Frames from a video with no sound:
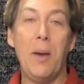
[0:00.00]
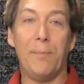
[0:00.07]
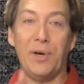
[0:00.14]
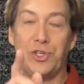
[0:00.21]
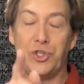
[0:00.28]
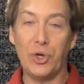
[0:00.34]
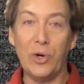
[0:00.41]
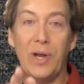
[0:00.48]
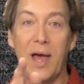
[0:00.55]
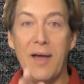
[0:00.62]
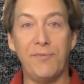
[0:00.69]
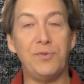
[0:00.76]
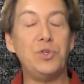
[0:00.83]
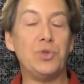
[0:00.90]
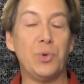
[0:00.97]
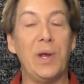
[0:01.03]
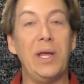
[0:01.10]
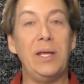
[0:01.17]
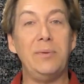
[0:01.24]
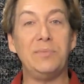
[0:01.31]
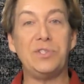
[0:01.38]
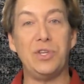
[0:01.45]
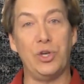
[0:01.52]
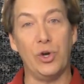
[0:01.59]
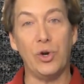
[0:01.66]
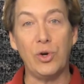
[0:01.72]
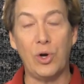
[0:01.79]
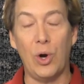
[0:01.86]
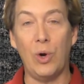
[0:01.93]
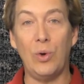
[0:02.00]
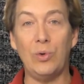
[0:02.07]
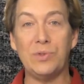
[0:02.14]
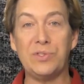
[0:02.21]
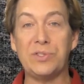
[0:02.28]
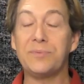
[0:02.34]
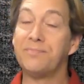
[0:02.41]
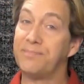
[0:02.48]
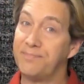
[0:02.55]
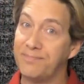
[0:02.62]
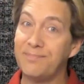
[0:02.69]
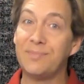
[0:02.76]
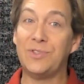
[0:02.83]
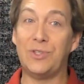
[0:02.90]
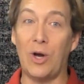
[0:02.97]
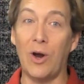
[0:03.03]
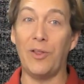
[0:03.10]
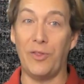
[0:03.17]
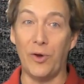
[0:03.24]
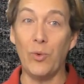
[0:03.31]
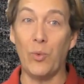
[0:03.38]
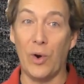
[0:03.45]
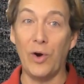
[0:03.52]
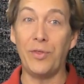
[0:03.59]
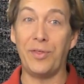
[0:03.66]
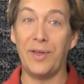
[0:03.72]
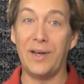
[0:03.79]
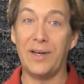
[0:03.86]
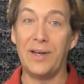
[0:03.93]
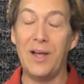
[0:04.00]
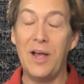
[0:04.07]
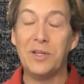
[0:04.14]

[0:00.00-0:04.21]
But your life dreams, your goals, darling, they're worth it.